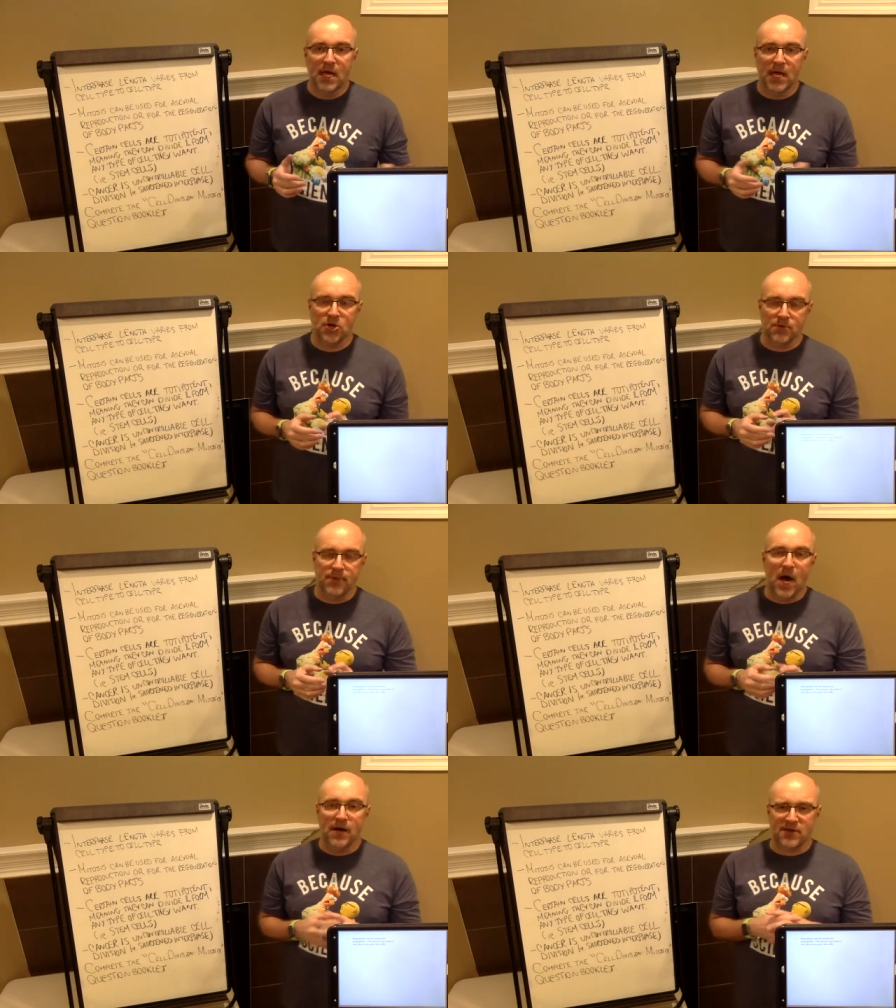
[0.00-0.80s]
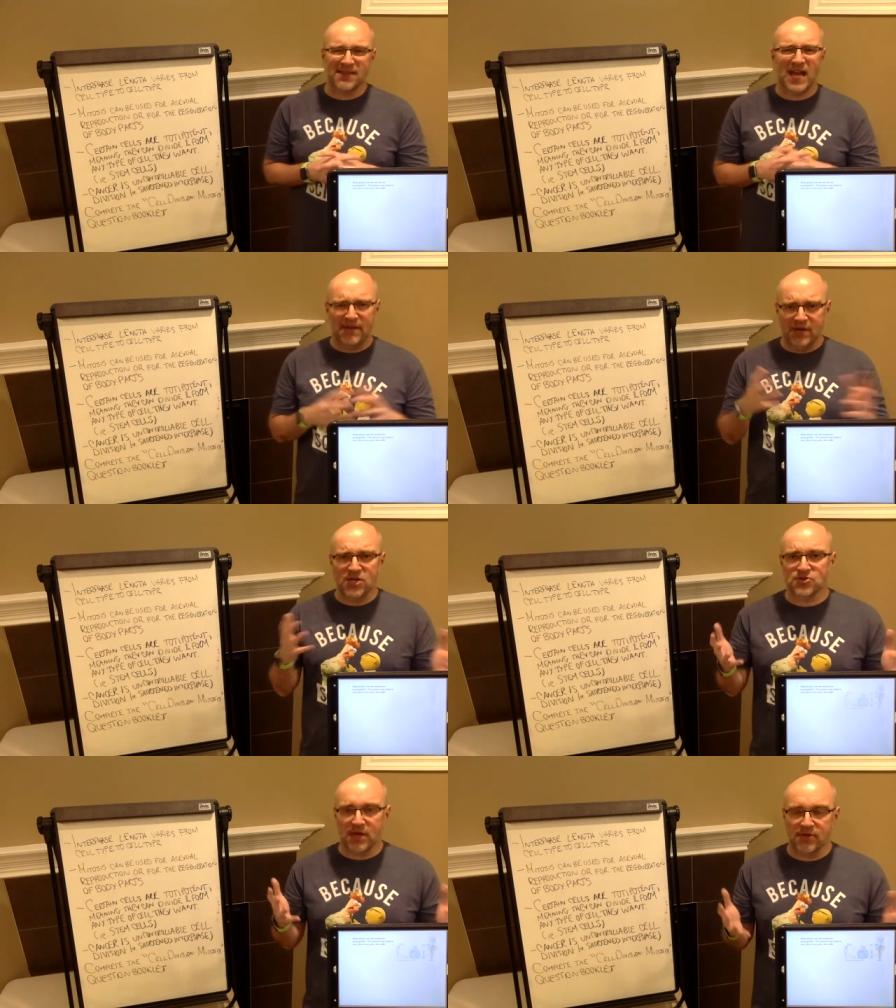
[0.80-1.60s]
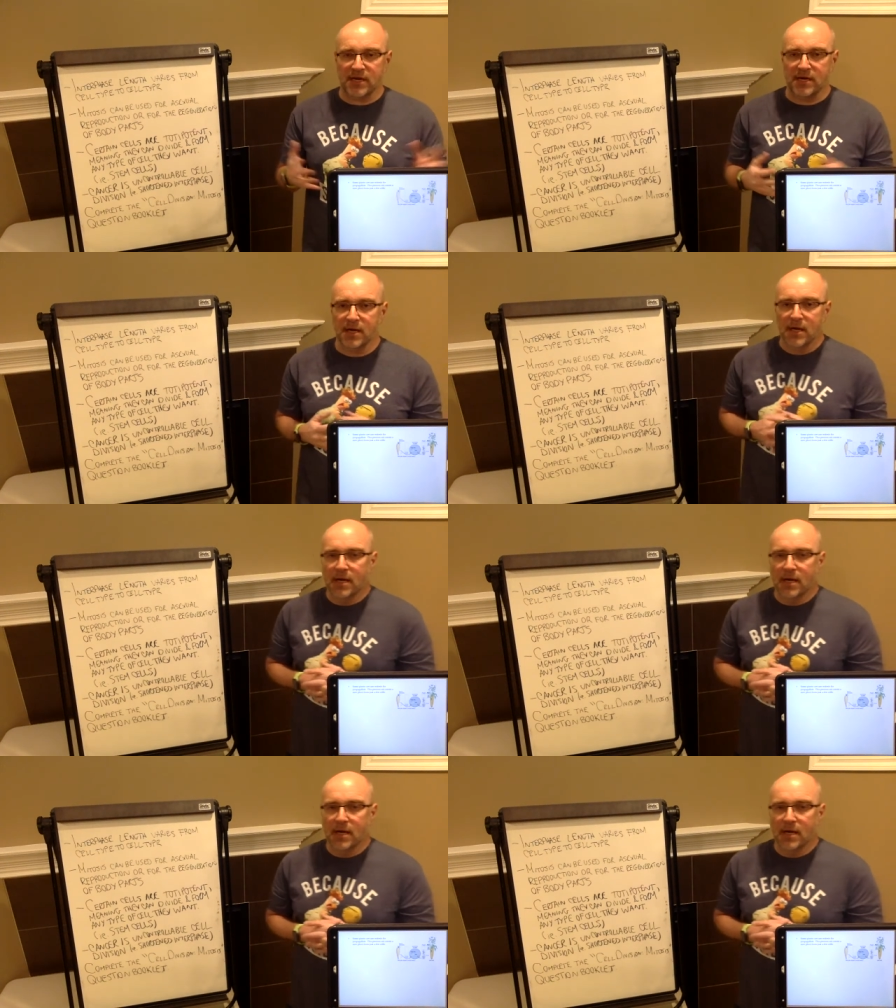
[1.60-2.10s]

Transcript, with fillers: in your body. So that's kind of an interesting,